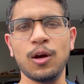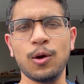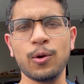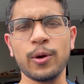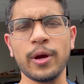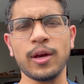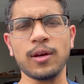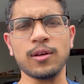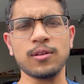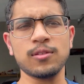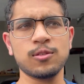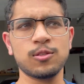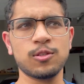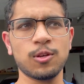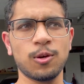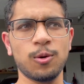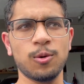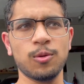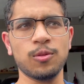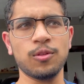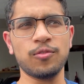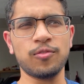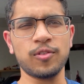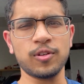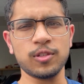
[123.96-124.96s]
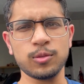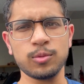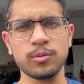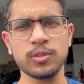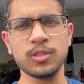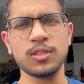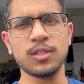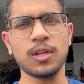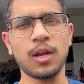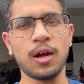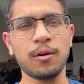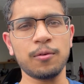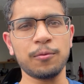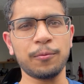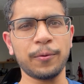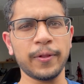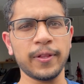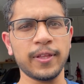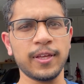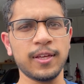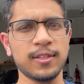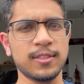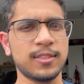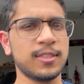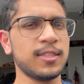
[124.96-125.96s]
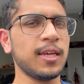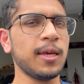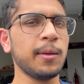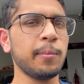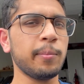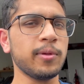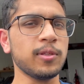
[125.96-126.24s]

Okay, so the first one's not really a tip,